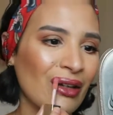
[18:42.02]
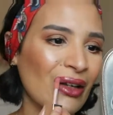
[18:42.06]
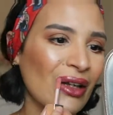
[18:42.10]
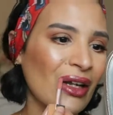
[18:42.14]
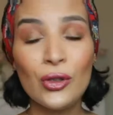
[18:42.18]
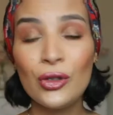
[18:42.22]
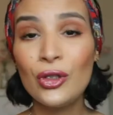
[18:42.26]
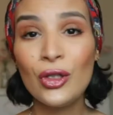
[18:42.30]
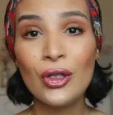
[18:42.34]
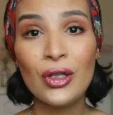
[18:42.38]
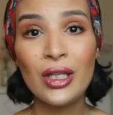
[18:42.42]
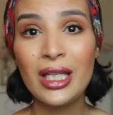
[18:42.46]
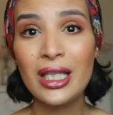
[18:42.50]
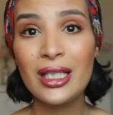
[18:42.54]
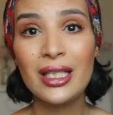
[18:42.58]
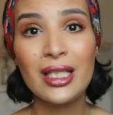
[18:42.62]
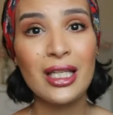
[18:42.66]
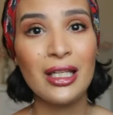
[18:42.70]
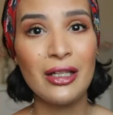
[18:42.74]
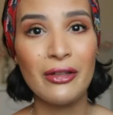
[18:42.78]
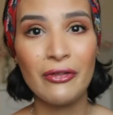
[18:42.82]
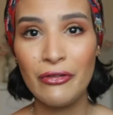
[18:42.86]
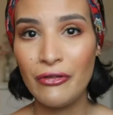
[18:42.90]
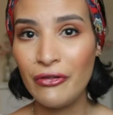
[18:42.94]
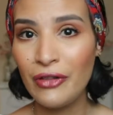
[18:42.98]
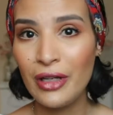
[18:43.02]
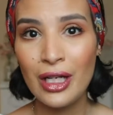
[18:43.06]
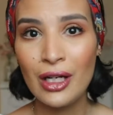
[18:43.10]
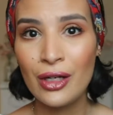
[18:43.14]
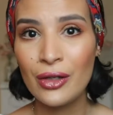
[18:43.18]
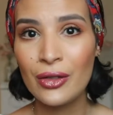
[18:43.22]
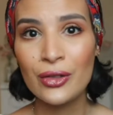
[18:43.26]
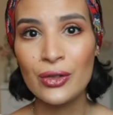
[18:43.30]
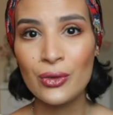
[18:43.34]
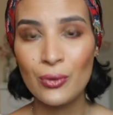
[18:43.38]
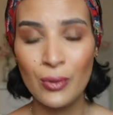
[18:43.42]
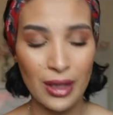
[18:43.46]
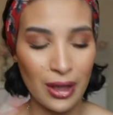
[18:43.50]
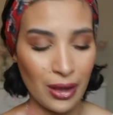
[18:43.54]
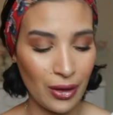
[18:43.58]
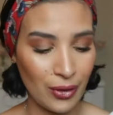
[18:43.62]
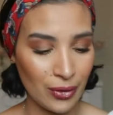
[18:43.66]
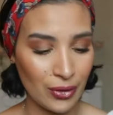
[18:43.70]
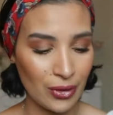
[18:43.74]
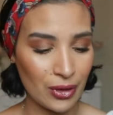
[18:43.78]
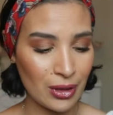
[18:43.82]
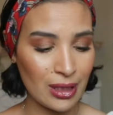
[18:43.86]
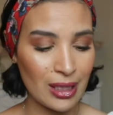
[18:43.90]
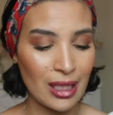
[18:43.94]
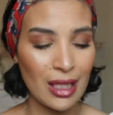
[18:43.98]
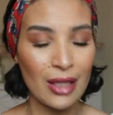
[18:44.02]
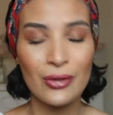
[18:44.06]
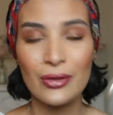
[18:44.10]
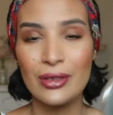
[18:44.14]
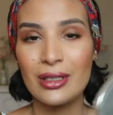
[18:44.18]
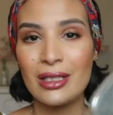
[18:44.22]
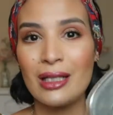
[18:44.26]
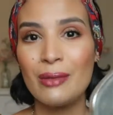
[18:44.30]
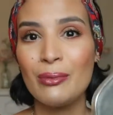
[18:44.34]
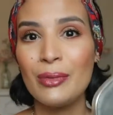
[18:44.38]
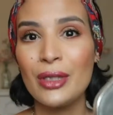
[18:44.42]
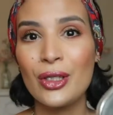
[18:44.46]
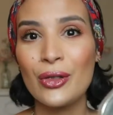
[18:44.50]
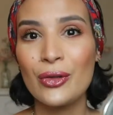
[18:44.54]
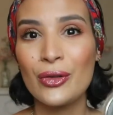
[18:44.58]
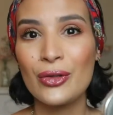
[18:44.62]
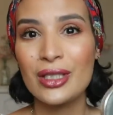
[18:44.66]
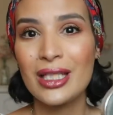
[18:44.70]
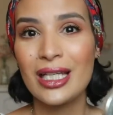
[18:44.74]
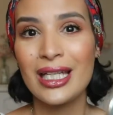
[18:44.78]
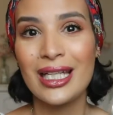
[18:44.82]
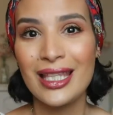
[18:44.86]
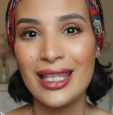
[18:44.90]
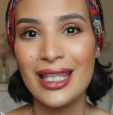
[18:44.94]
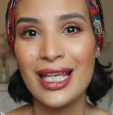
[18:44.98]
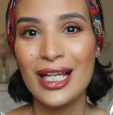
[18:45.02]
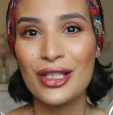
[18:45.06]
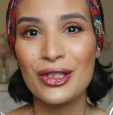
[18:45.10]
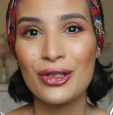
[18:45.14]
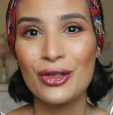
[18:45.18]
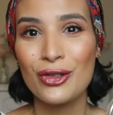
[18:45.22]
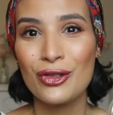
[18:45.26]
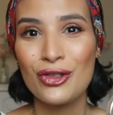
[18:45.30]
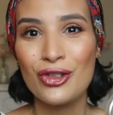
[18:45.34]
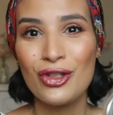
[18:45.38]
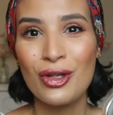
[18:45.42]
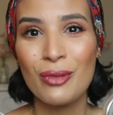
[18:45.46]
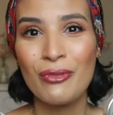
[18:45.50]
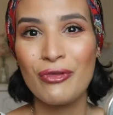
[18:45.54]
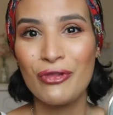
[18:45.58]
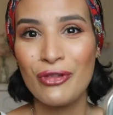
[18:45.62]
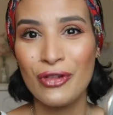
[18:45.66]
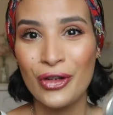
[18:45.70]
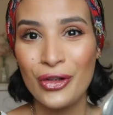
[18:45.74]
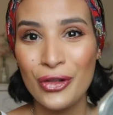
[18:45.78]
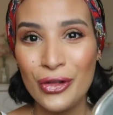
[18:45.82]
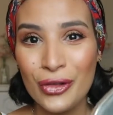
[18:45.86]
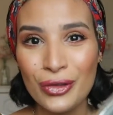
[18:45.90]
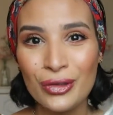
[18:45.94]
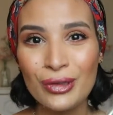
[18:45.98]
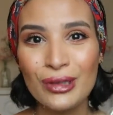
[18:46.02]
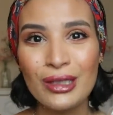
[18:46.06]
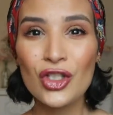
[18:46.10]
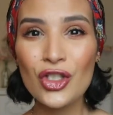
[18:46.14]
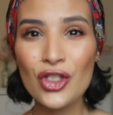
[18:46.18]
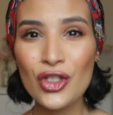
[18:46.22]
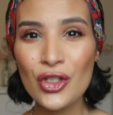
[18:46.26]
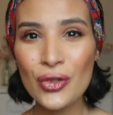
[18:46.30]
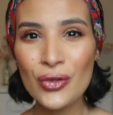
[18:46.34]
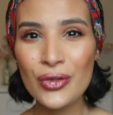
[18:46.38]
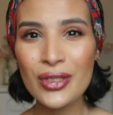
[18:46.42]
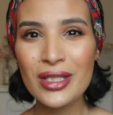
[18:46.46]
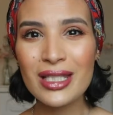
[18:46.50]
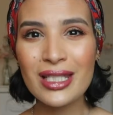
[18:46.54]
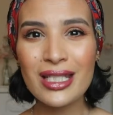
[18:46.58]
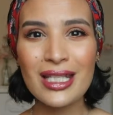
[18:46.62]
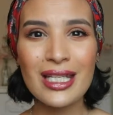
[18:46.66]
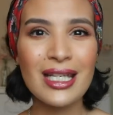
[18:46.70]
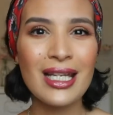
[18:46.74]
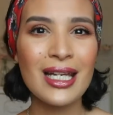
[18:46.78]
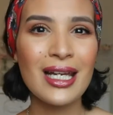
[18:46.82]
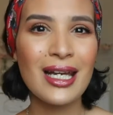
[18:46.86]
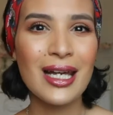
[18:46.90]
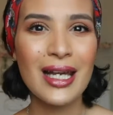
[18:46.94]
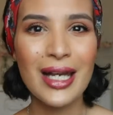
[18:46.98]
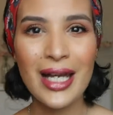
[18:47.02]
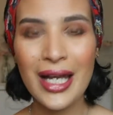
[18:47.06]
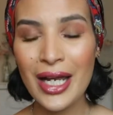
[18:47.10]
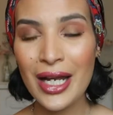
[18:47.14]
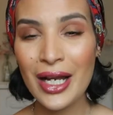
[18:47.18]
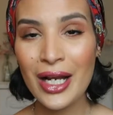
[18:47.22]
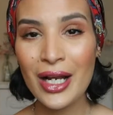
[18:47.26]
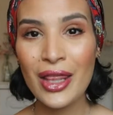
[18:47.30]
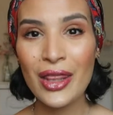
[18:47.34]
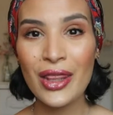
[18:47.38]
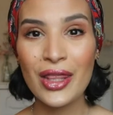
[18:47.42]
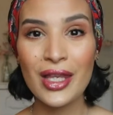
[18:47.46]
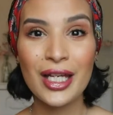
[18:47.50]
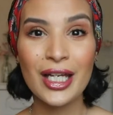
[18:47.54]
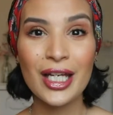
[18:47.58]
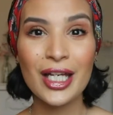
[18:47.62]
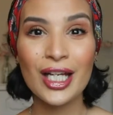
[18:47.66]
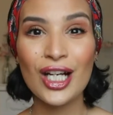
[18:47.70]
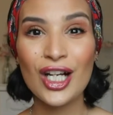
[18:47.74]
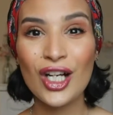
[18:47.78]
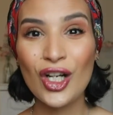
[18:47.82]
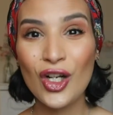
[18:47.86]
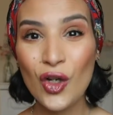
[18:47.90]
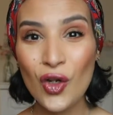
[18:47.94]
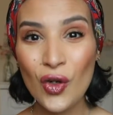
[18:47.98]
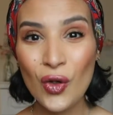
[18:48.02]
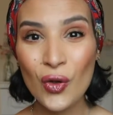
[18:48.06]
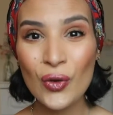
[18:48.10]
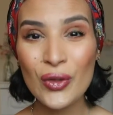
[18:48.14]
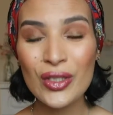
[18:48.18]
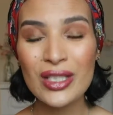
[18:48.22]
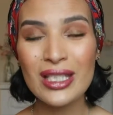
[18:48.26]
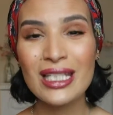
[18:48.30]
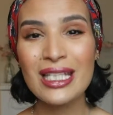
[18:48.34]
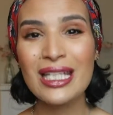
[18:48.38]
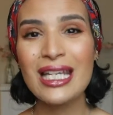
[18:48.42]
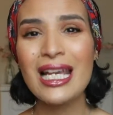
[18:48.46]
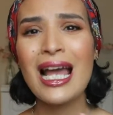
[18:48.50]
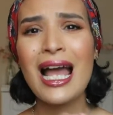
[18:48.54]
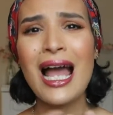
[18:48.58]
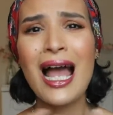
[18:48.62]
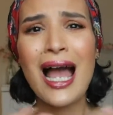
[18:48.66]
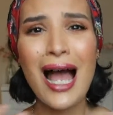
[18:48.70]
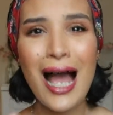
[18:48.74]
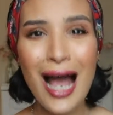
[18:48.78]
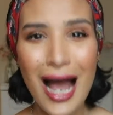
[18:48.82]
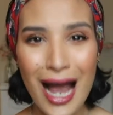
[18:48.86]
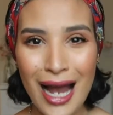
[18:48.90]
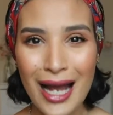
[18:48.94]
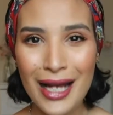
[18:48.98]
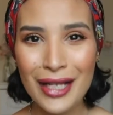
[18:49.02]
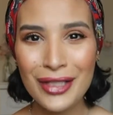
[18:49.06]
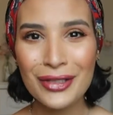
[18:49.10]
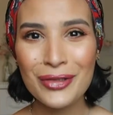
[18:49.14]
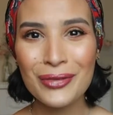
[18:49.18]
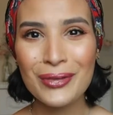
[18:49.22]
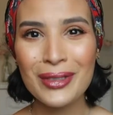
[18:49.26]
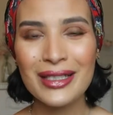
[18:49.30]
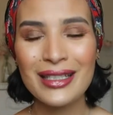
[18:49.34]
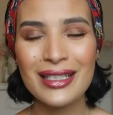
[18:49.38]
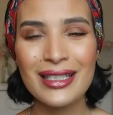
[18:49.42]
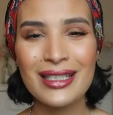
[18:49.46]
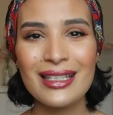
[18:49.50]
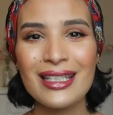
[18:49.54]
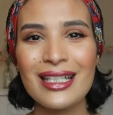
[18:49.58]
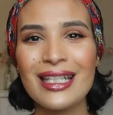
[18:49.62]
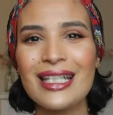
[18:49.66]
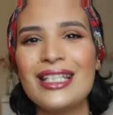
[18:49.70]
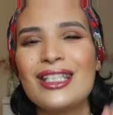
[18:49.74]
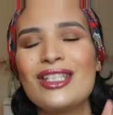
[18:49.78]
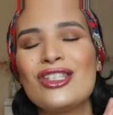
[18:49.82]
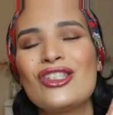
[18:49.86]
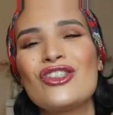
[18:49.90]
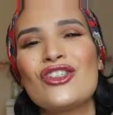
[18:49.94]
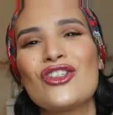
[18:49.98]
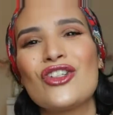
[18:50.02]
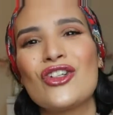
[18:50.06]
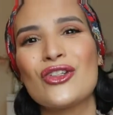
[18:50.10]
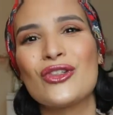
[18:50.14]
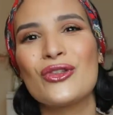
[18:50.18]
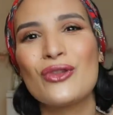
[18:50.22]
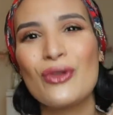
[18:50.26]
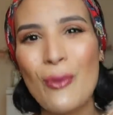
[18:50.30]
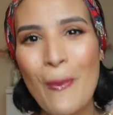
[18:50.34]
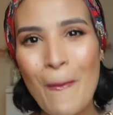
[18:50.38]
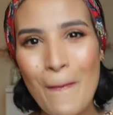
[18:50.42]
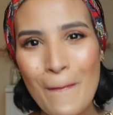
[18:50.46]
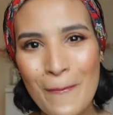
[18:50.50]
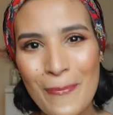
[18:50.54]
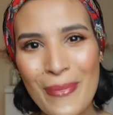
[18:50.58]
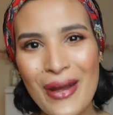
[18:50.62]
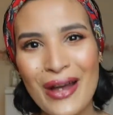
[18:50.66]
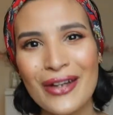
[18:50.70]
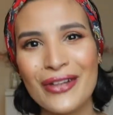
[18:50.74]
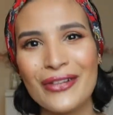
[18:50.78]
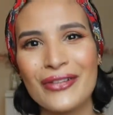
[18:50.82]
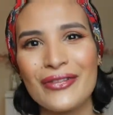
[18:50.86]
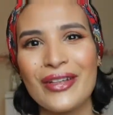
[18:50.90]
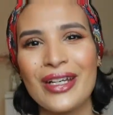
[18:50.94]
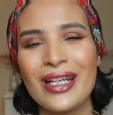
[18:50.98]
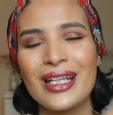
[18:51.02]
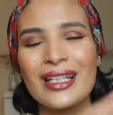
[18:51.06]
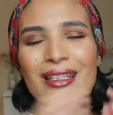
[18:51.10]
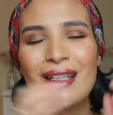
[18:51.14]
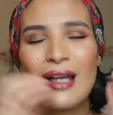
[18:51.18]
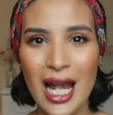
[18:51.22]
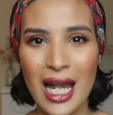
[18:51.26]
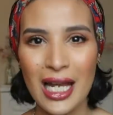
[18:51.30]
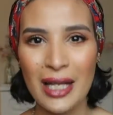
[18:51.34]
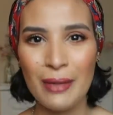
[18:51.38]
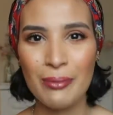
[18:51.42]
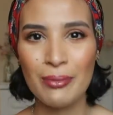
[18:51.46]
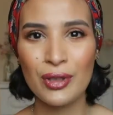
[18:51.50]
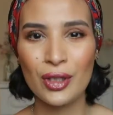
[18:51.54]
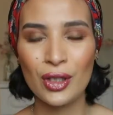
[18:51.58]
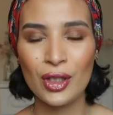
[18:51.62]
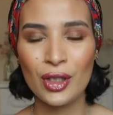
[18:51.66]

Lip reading: you don't need any fillers with those, seriously, because it does the job for you. Juicy, healthy, glossy, hydrated. It's just the perfect lip